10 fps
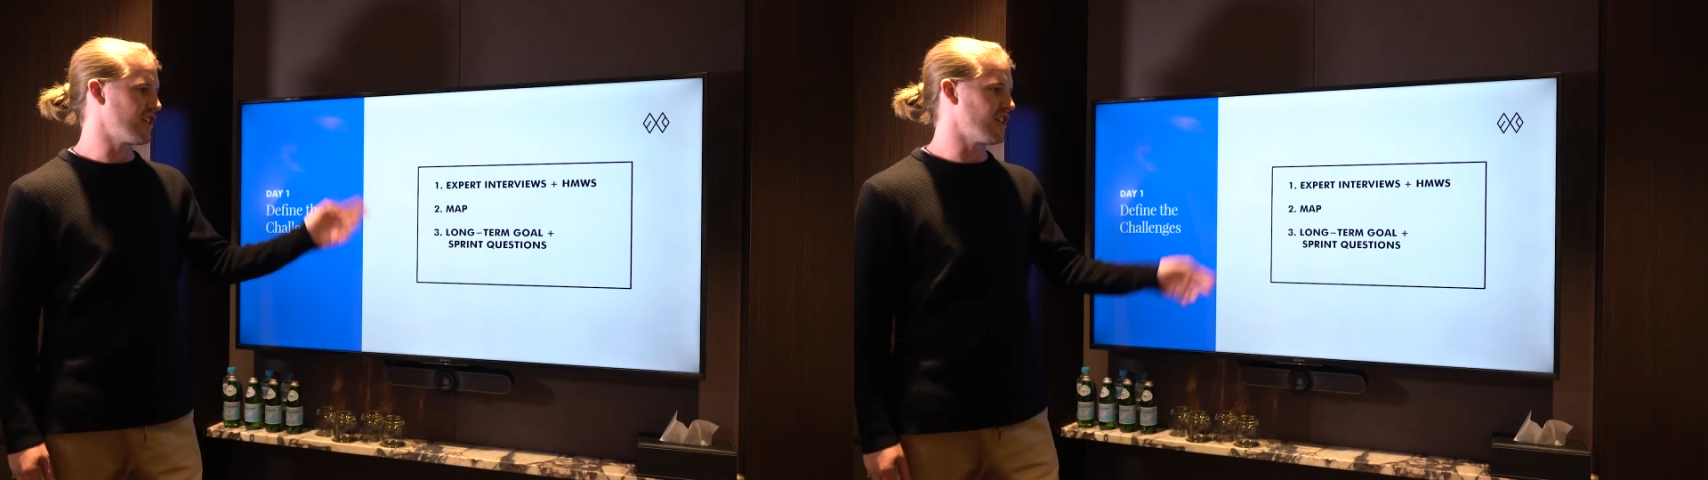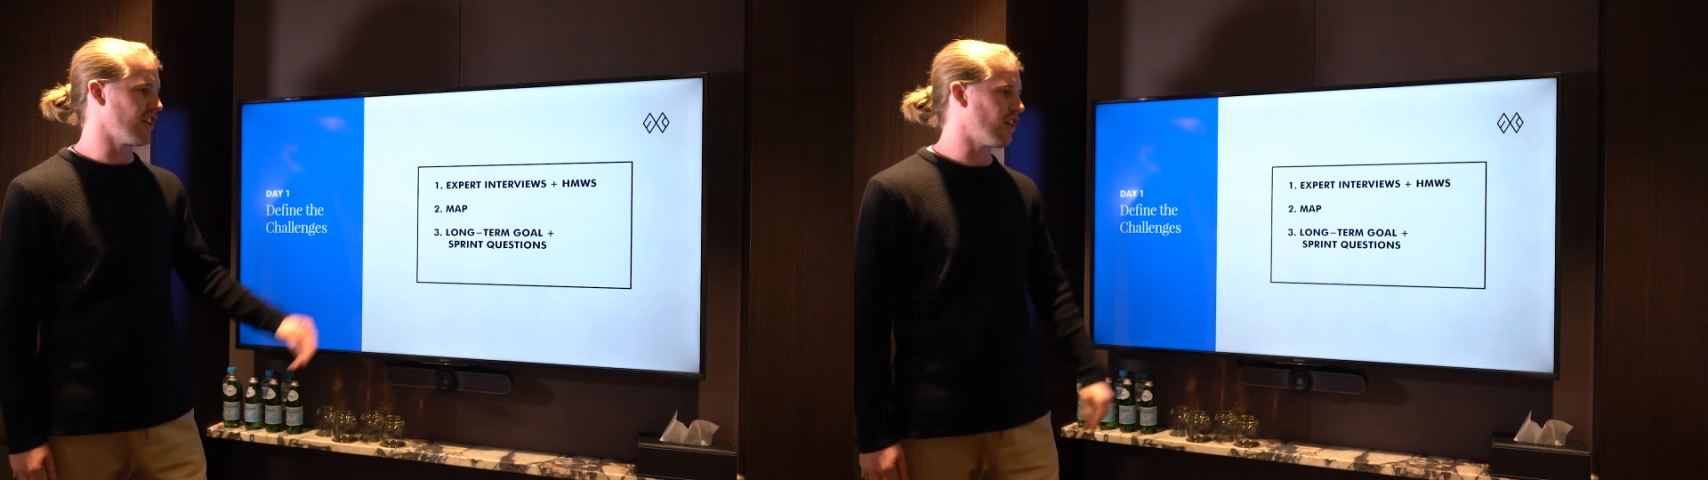
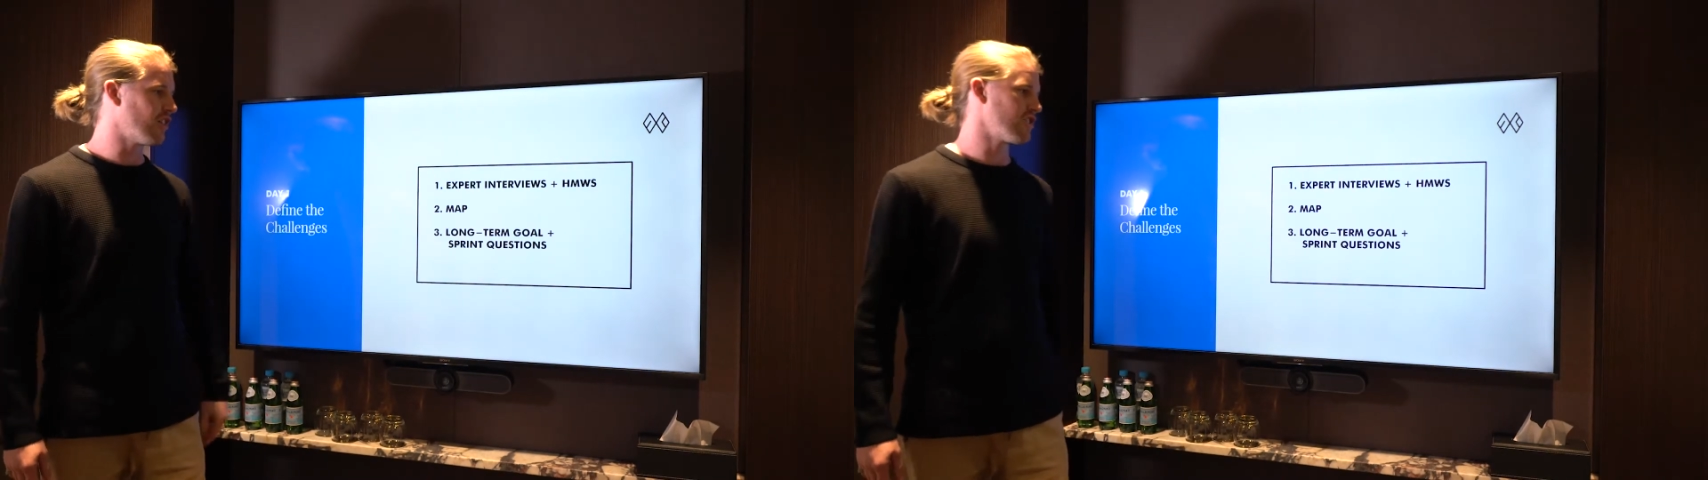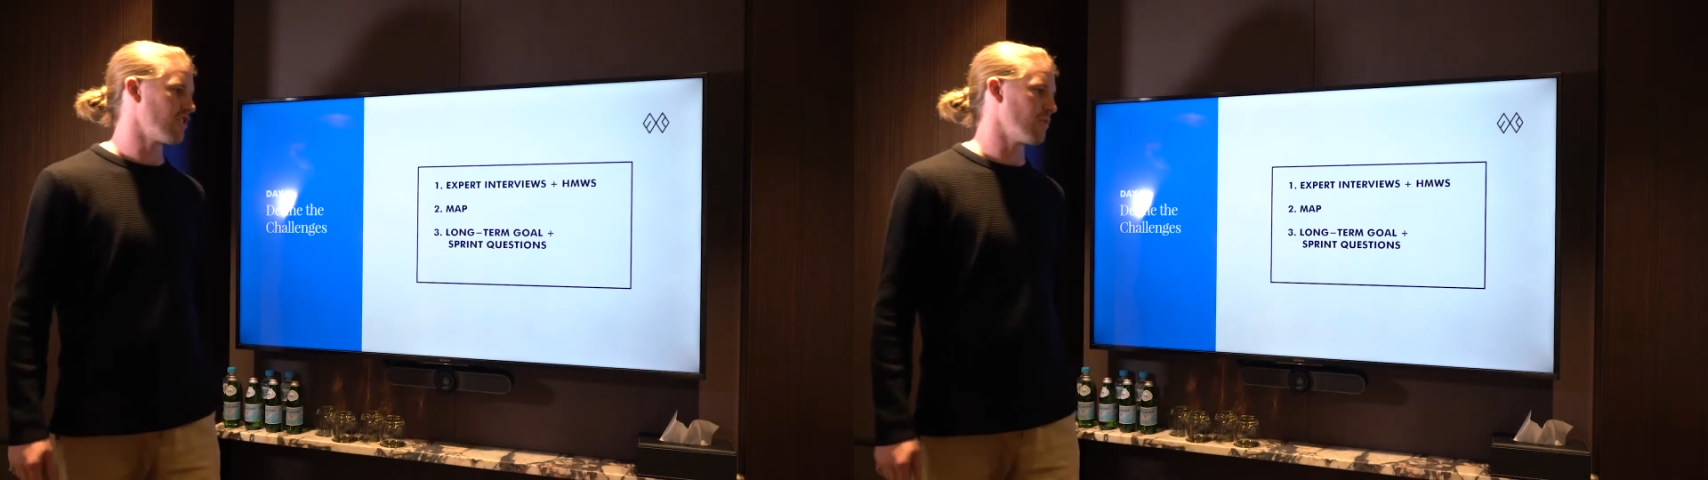and the
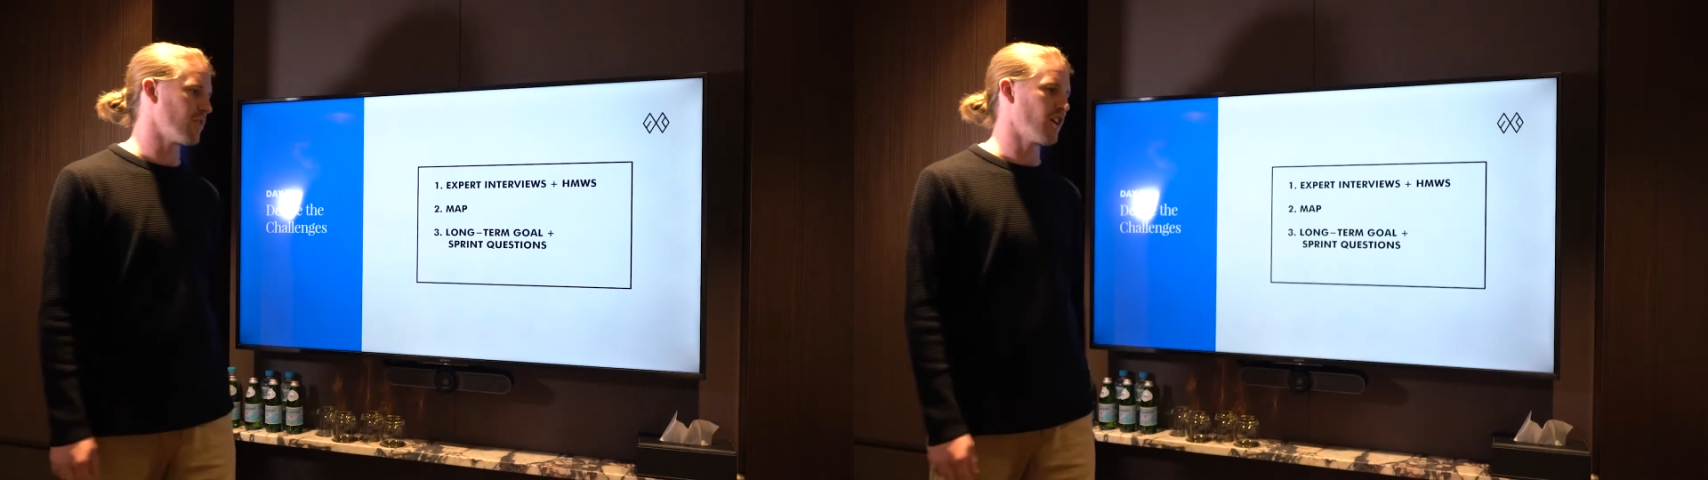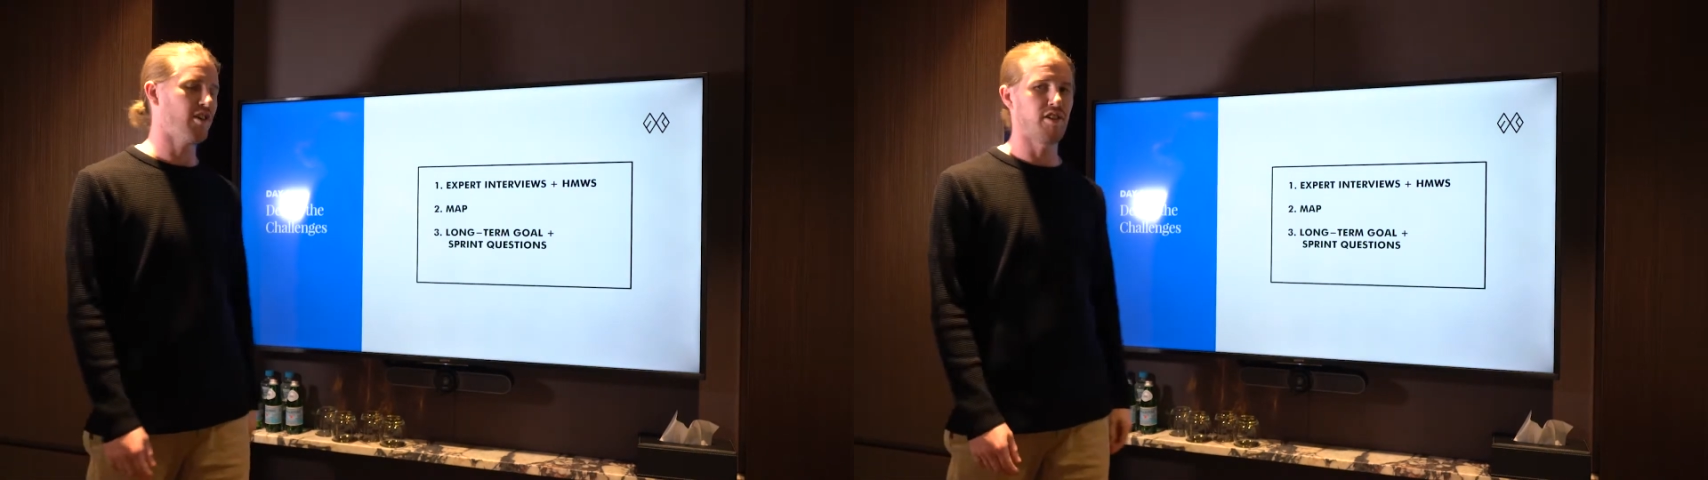long-term
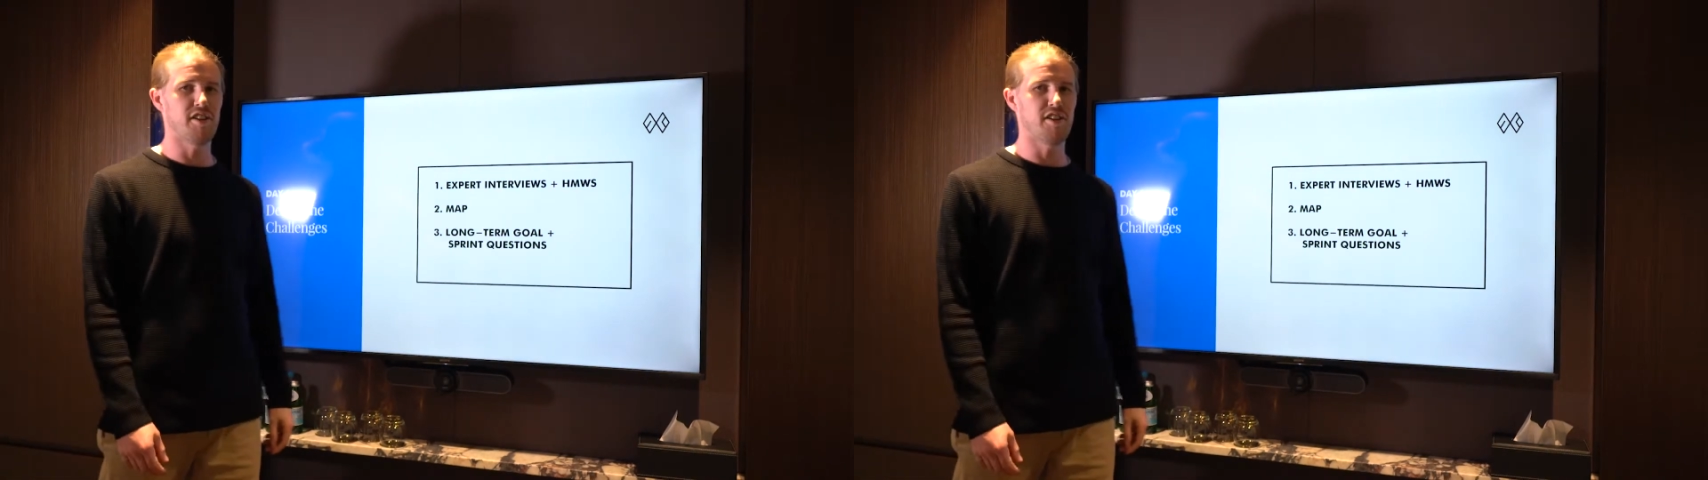goal